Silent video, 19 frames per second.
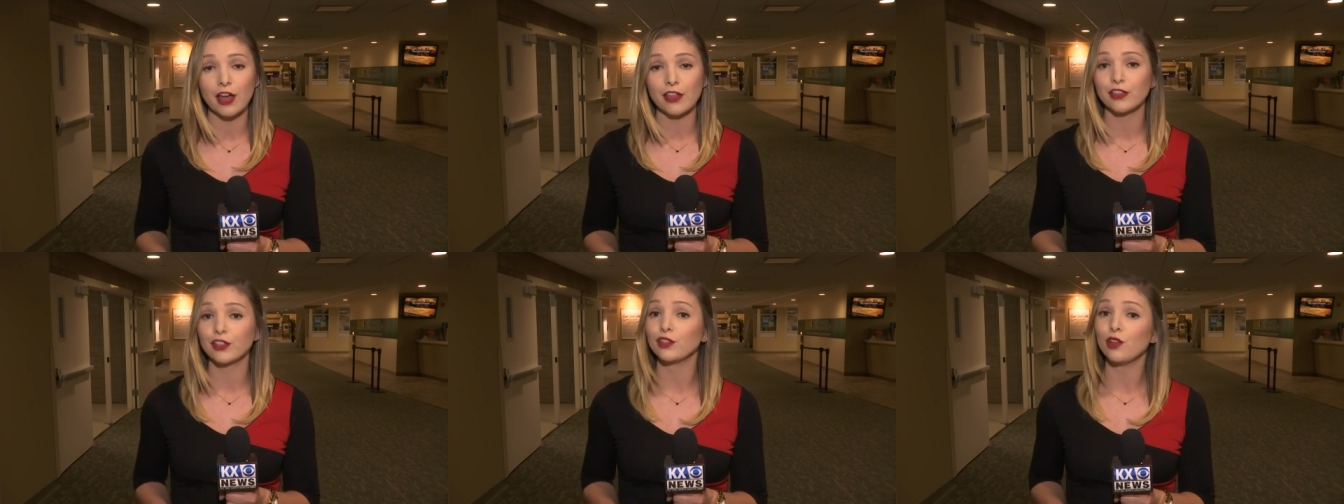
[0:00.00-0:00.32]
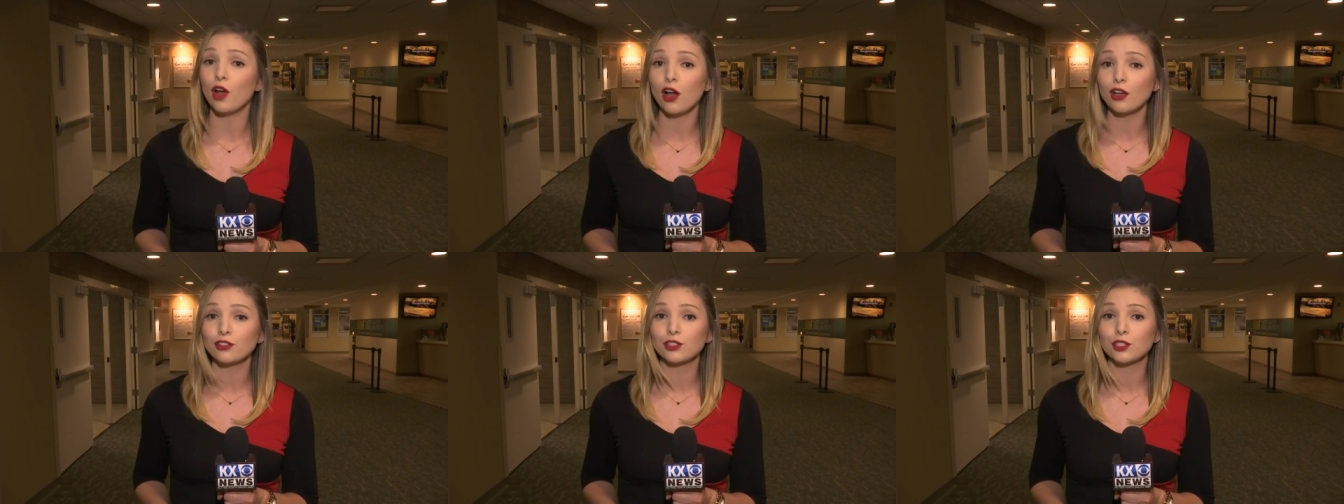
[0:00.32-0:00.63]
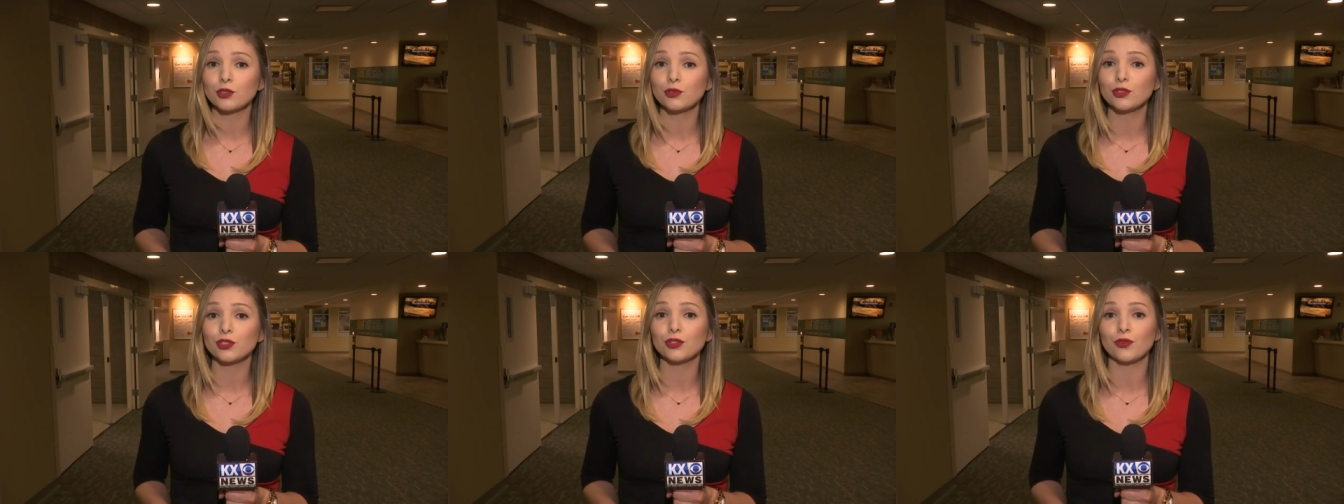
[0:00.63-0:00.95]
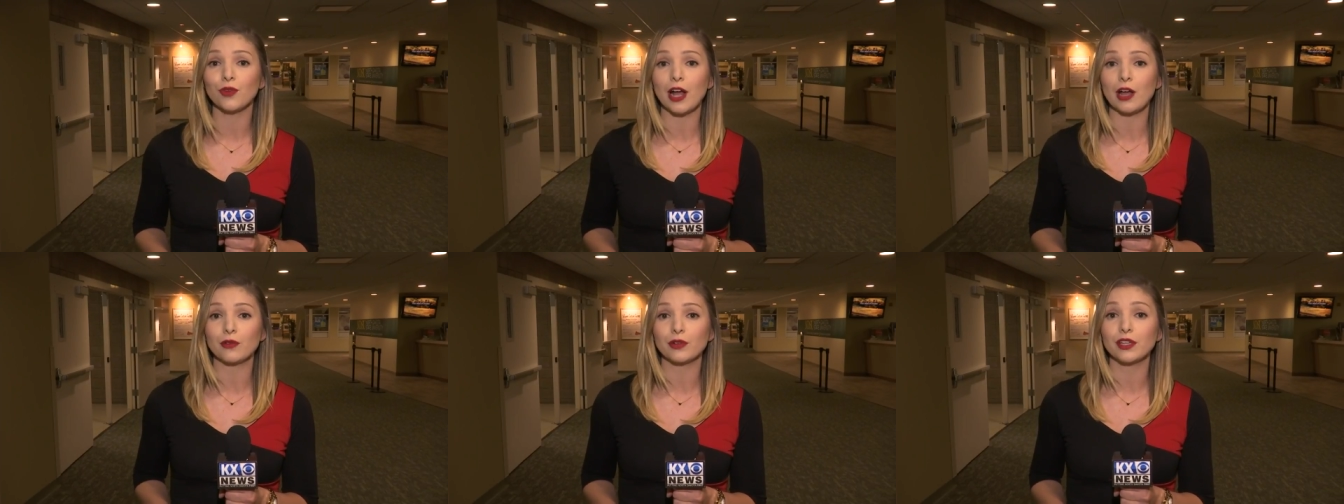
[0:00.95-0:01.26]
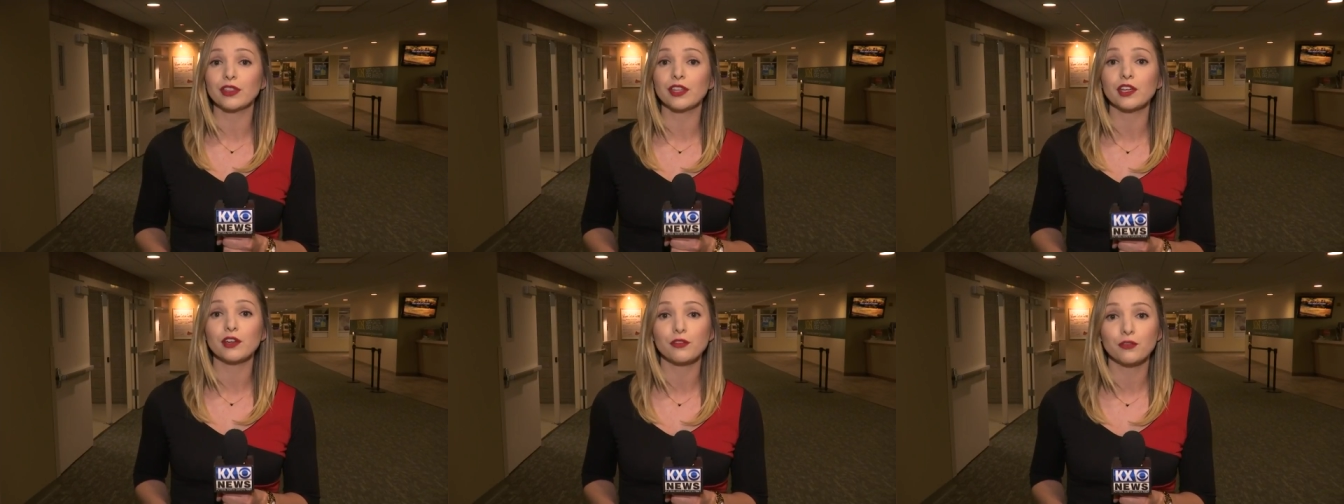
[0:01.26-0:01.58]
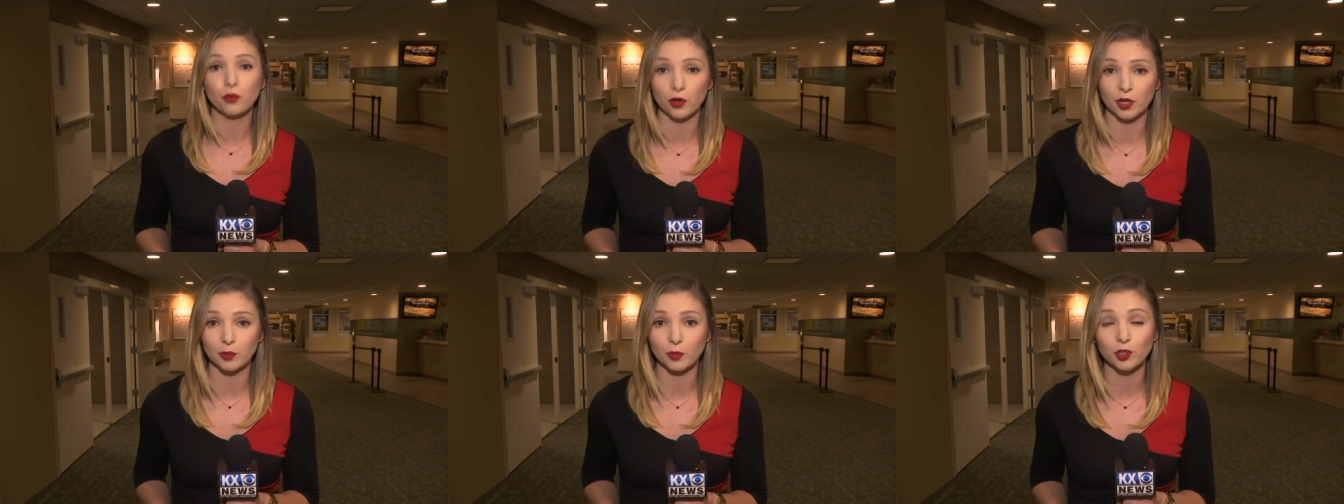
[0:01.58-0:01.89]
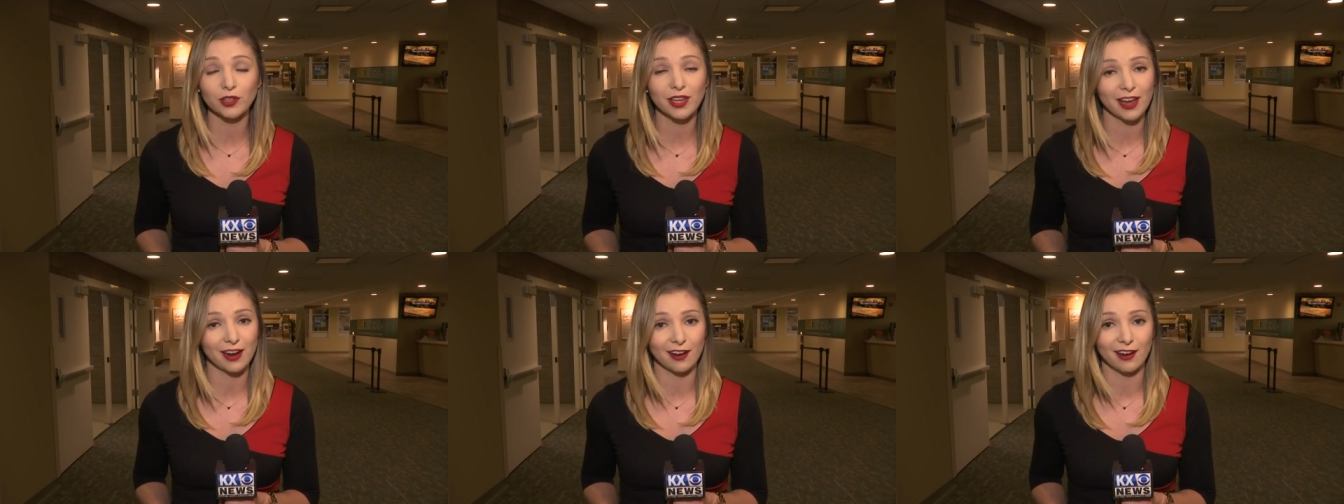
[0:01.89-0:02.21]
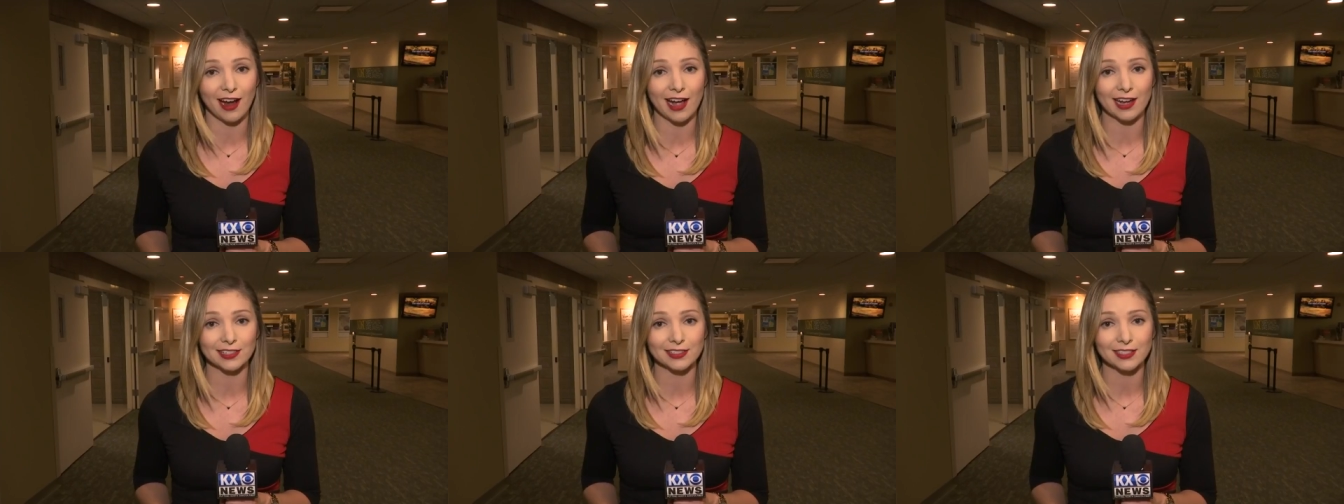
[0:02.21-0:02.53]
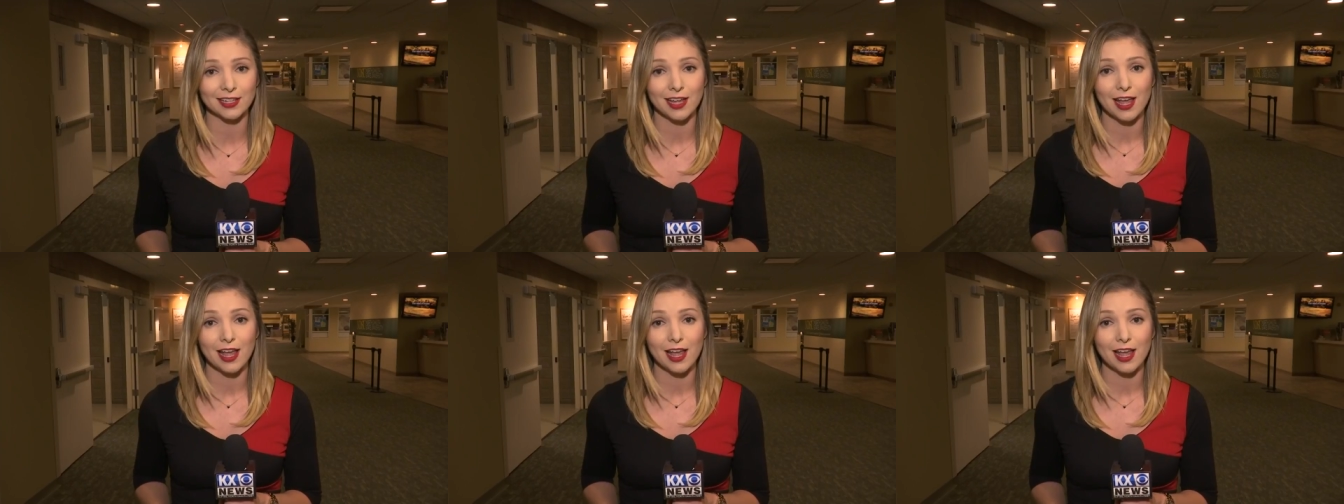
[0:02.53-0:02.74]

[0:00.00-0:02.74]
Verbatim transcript: the lawsuit surrounding the Affordable Care Act.